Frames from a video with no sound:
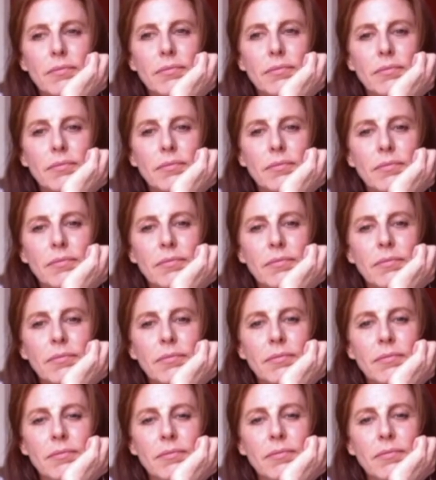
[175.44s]

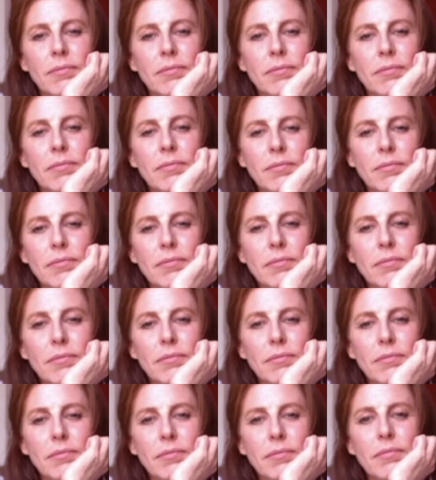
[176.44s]

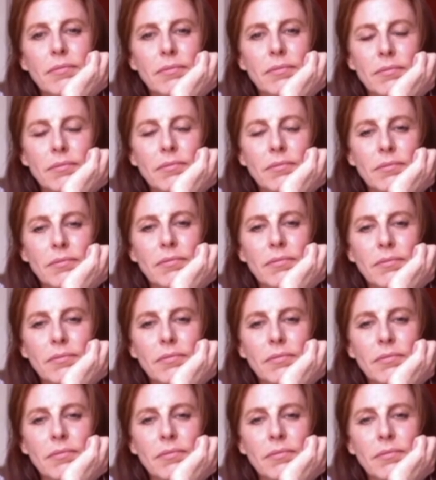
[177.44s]

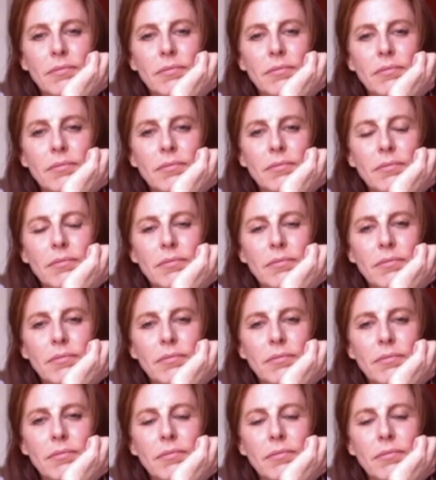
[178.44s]
The person shown says nothing.